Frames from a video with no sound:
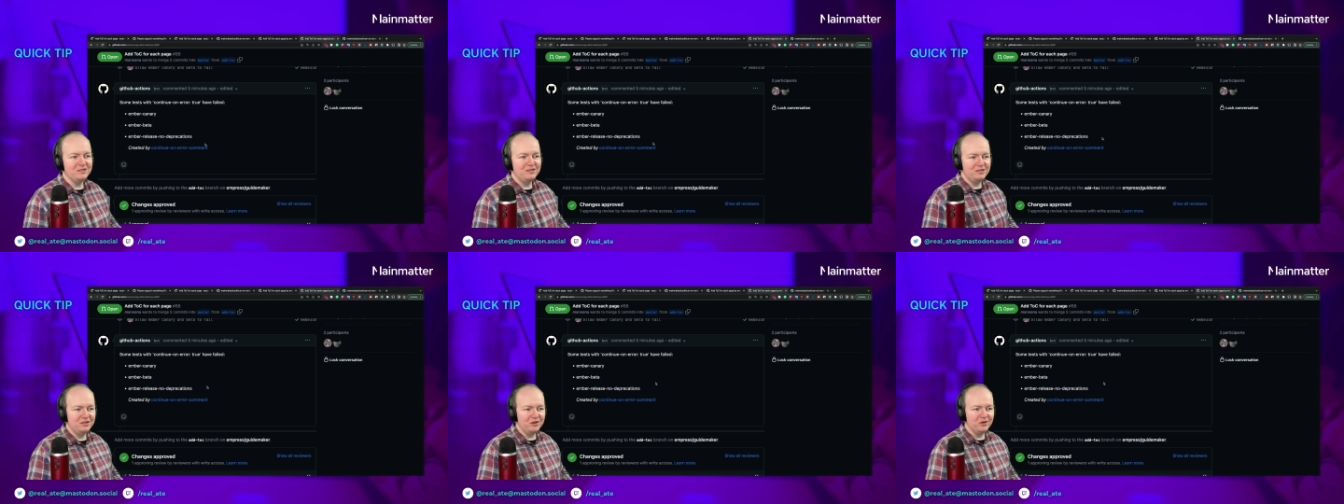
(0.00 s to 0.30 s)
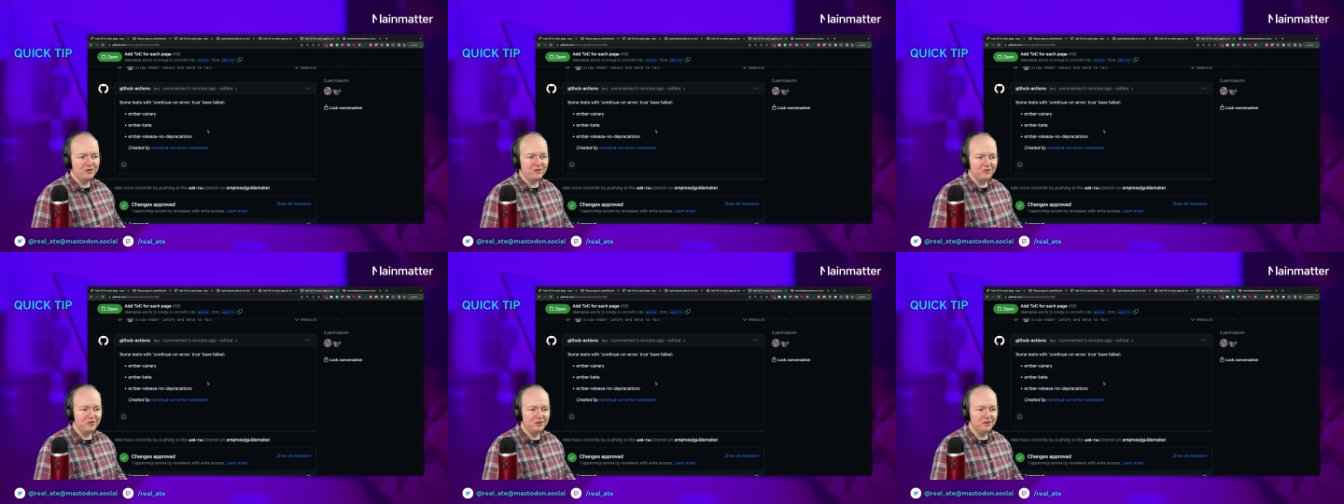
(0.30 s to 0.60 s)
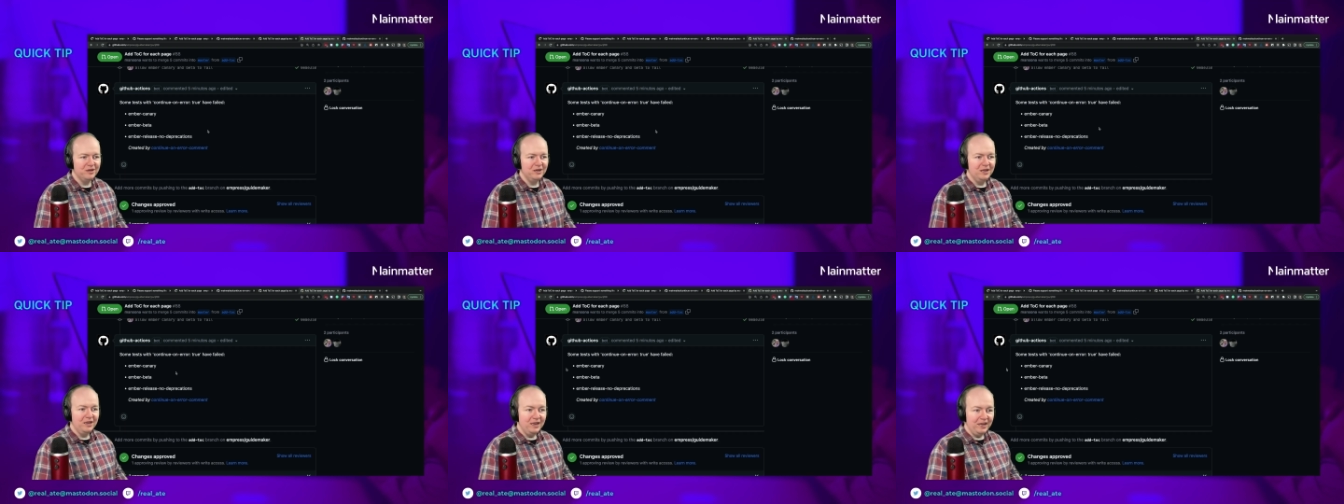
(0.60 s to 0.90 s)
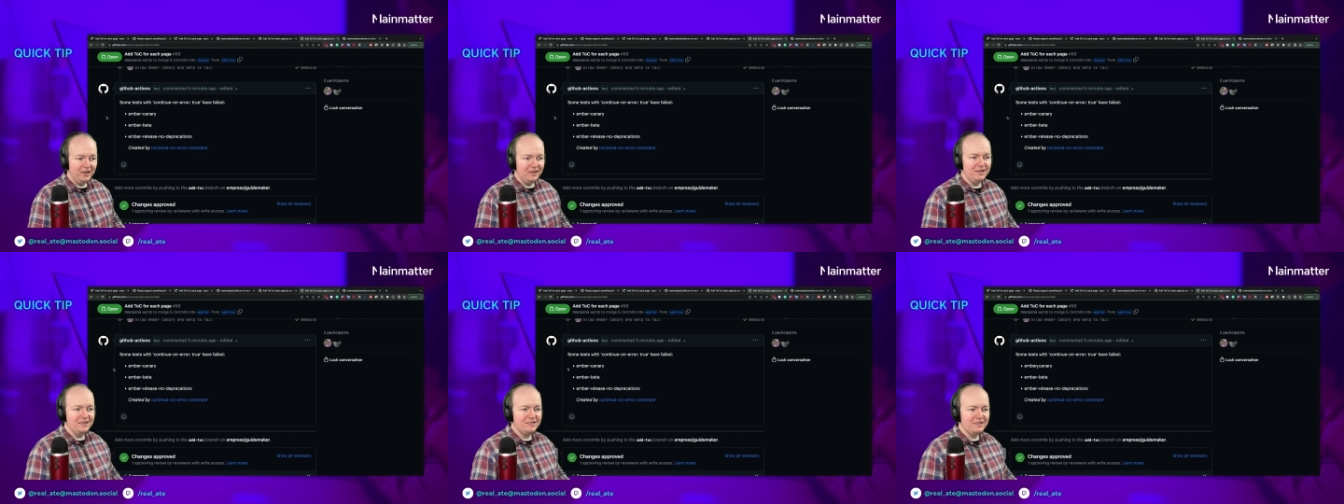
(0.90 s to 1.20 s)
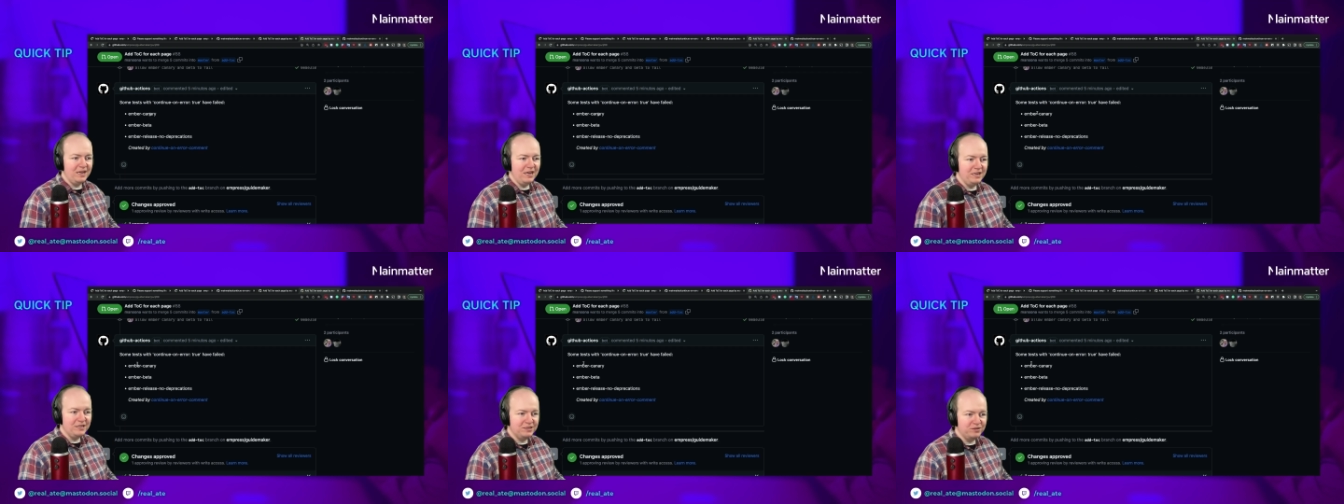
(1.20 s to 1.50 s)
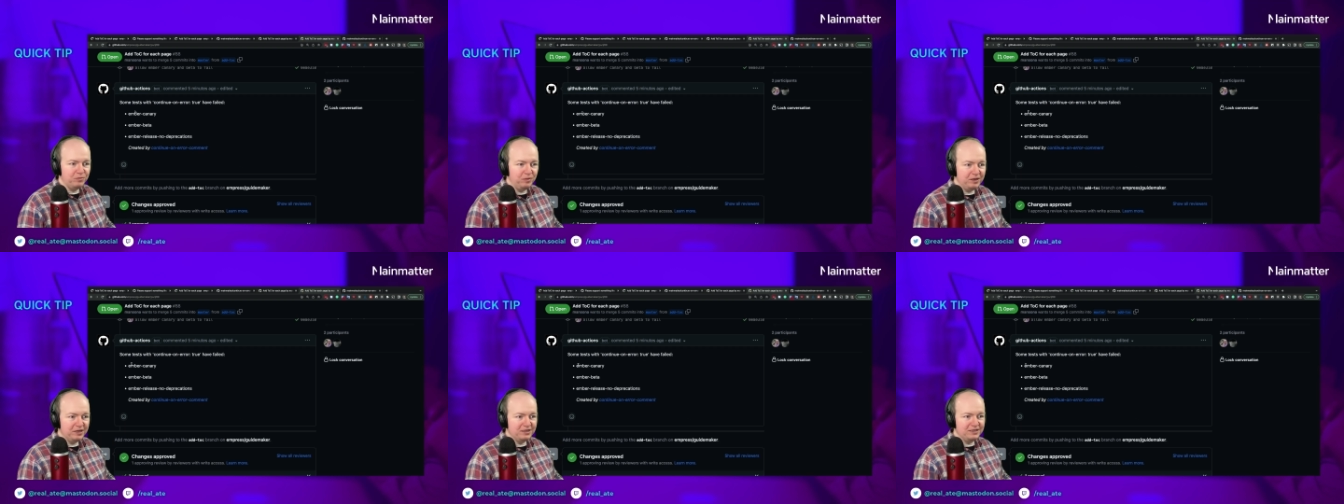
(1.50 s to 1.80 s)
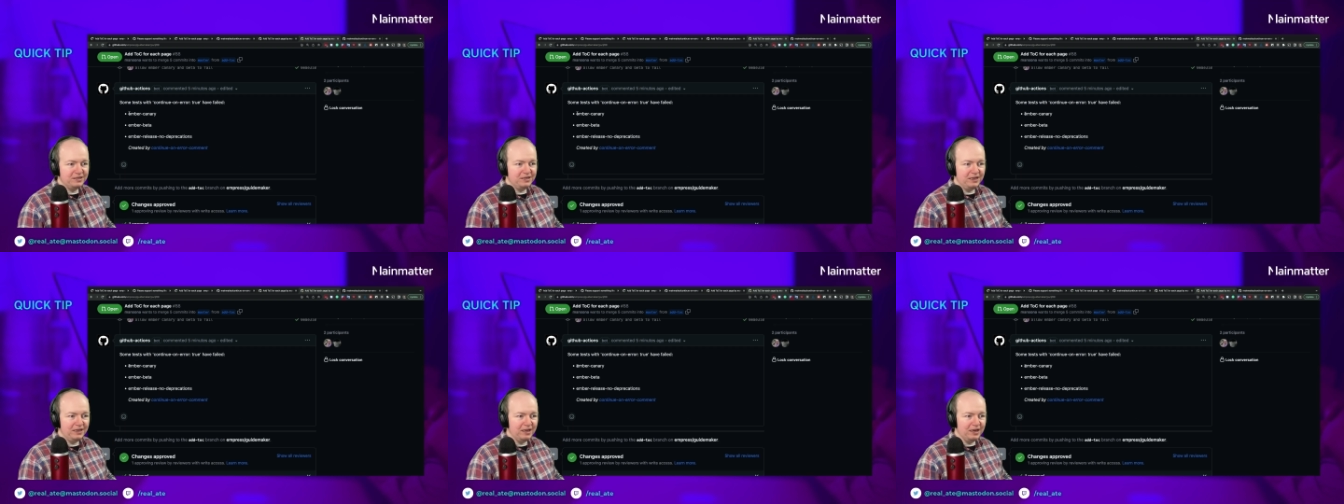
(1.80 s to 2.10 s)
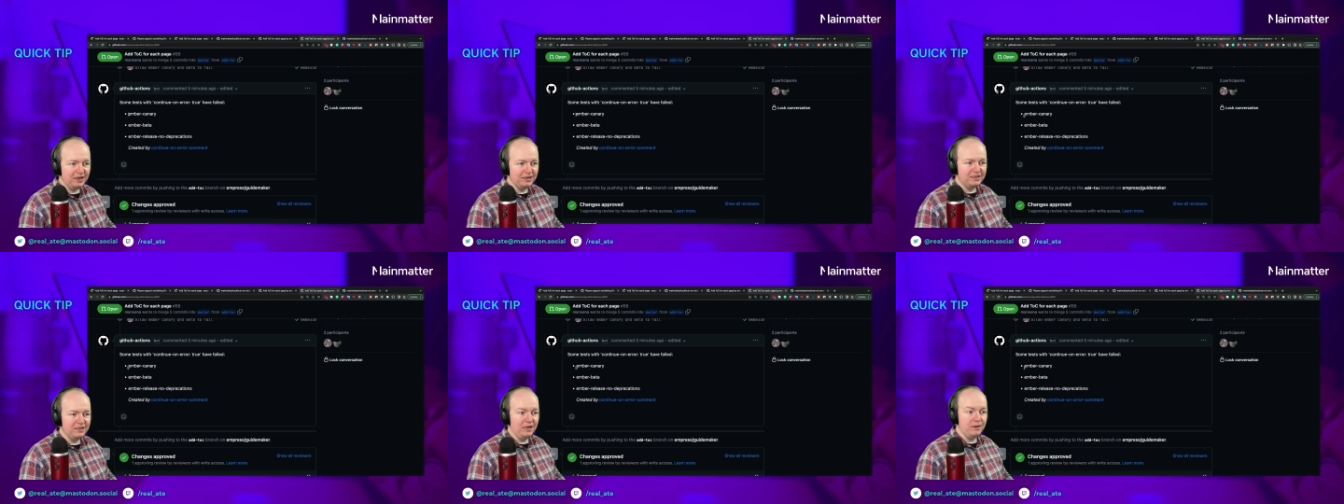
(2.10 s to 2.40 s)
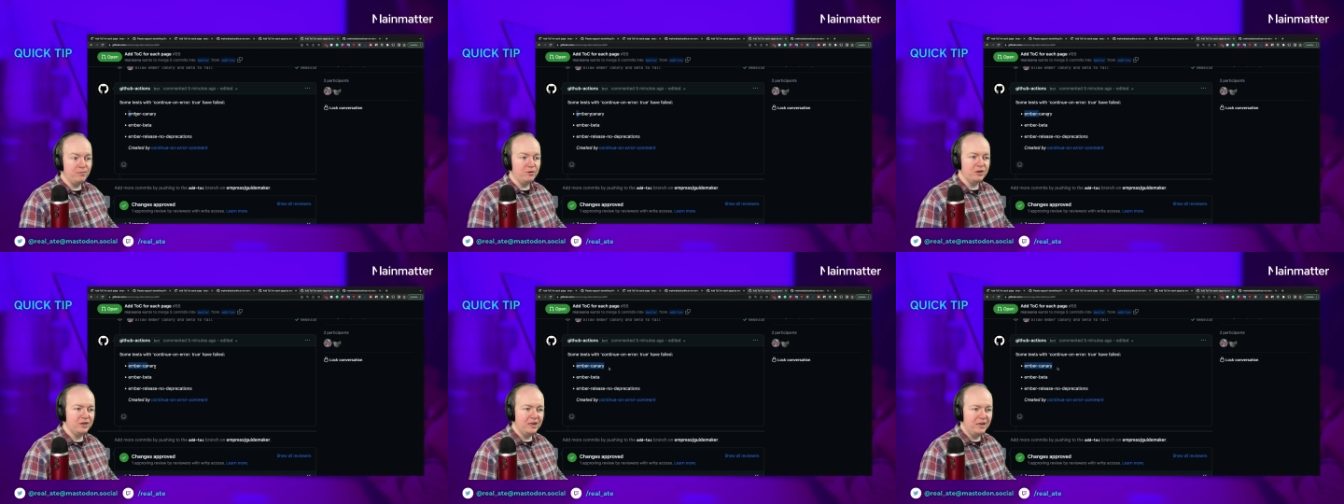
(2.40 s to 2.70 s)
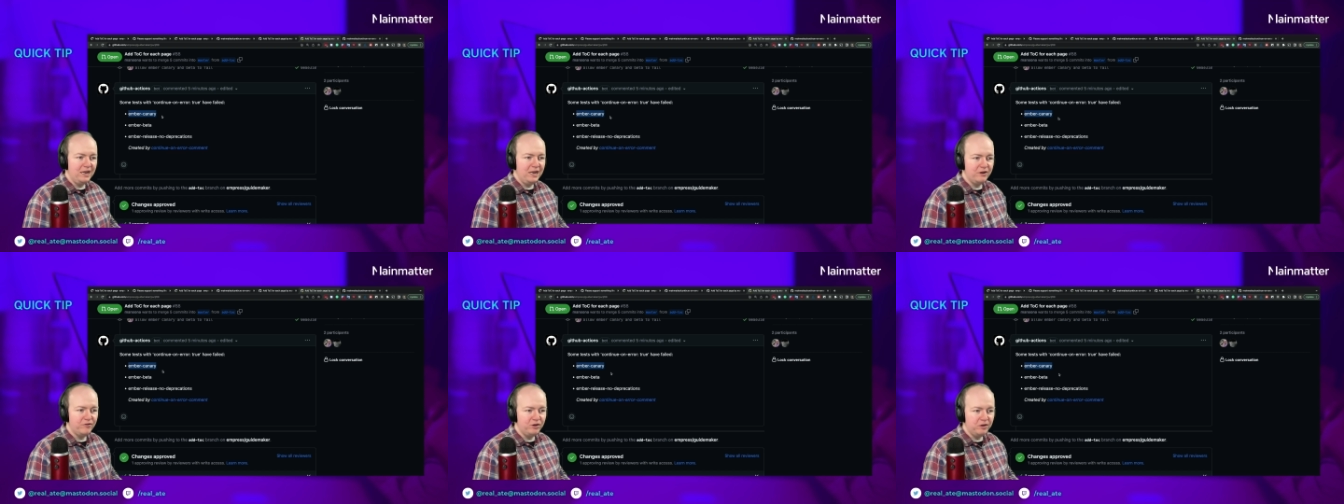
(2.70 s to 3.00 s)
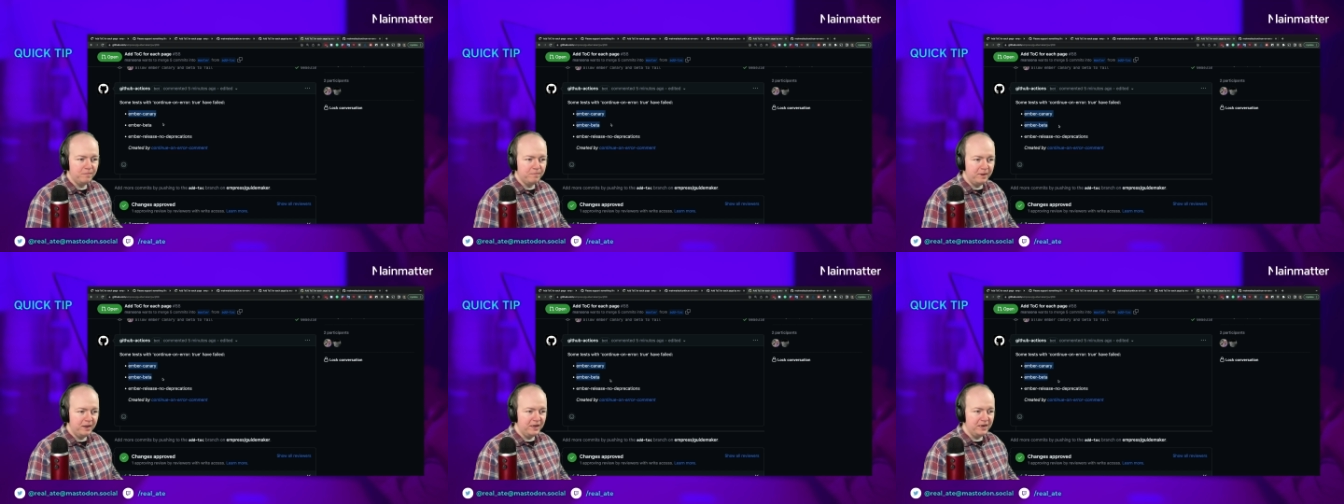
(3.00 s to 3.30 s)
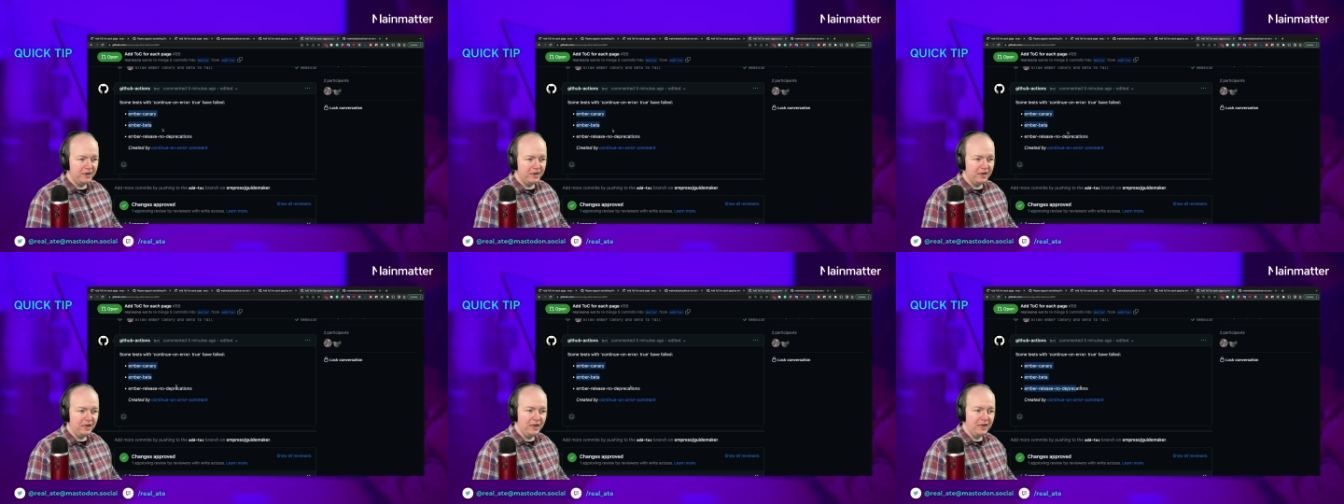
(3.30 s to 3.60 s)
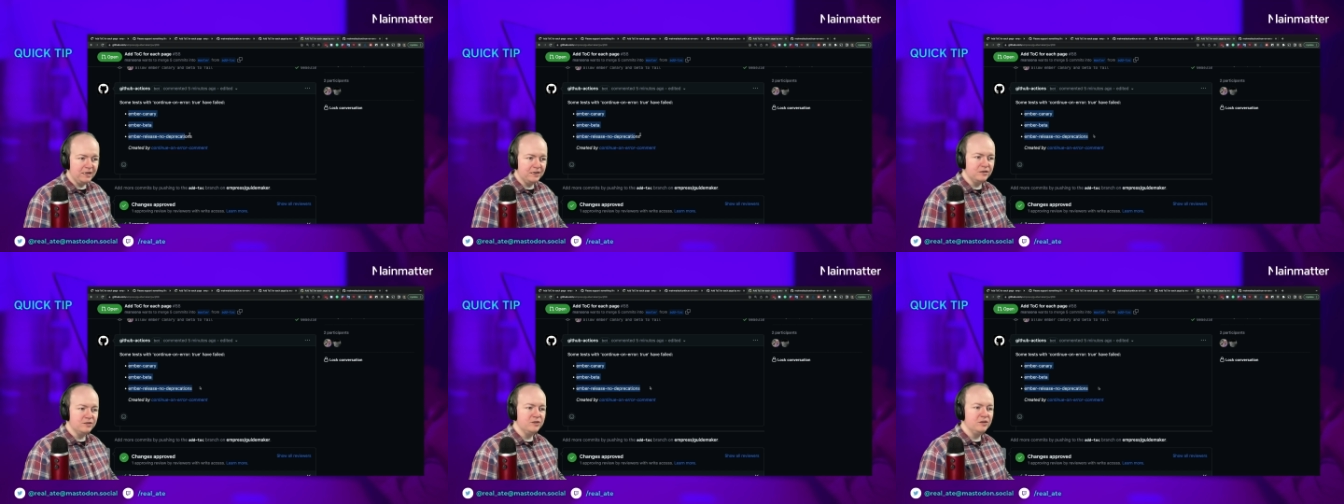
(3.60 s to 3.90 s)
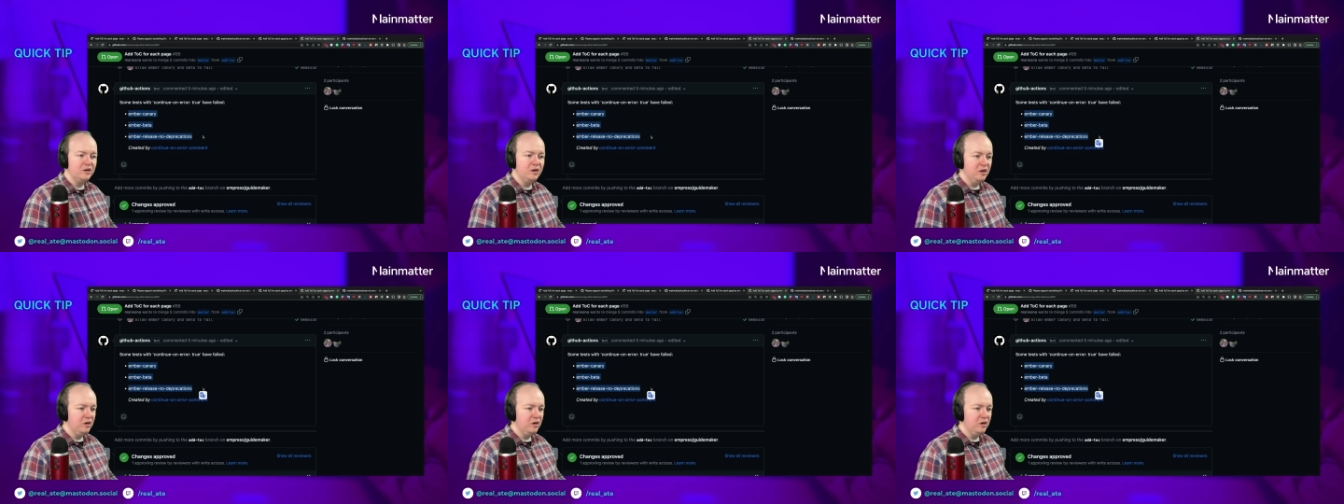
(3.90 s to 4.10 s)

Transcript: So in this case, we can see that Ember Canary beta and